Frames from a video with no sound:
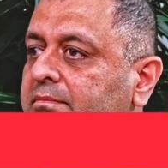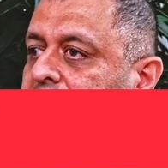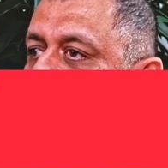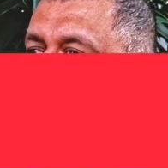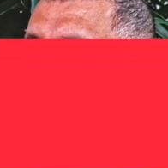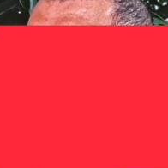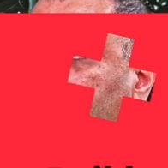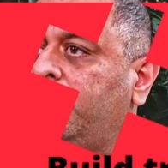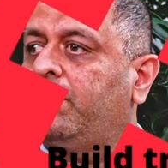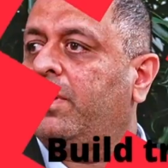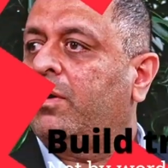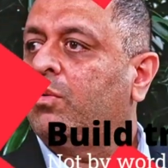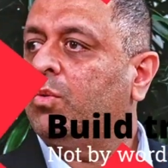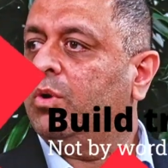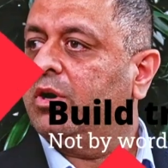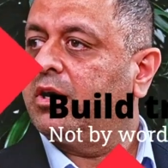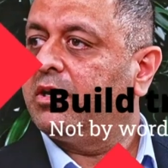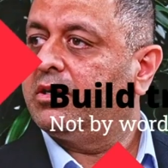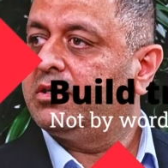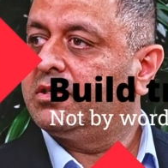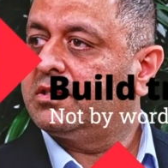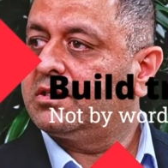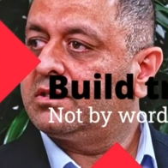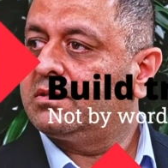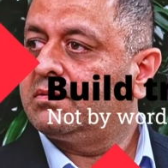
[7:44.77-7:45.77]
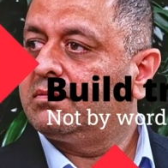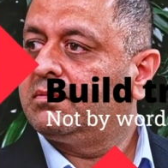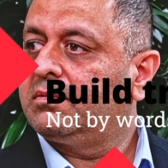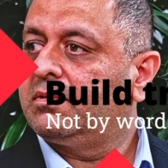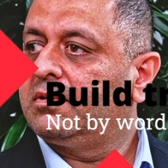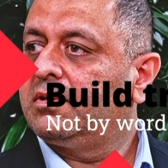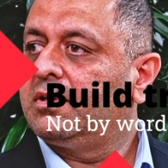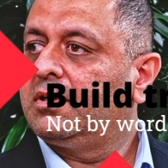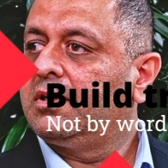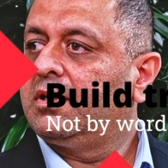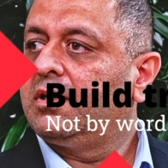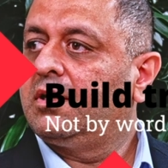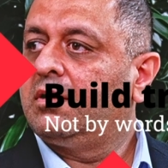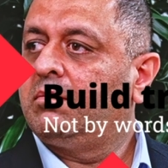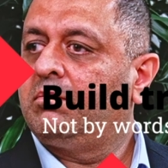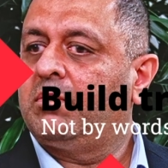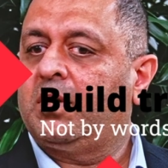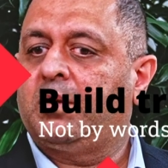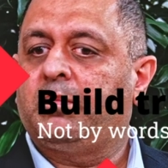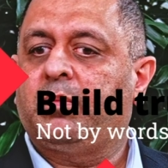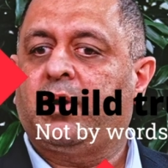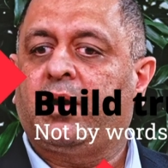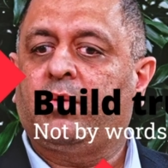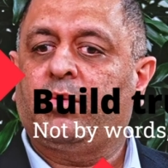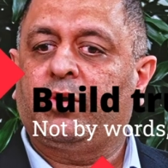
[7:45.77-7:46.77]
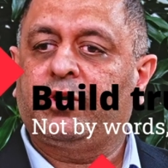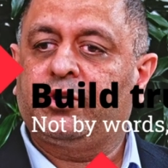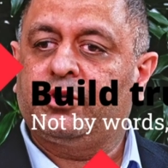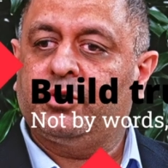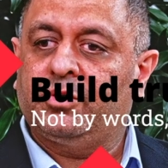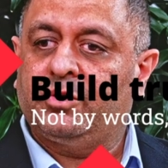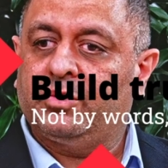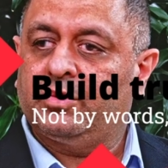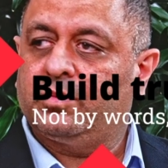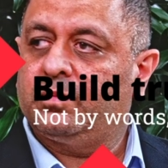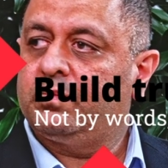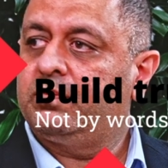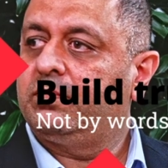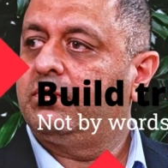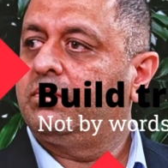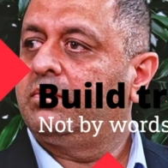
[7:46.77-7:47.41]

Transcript: not by words, but by what you do.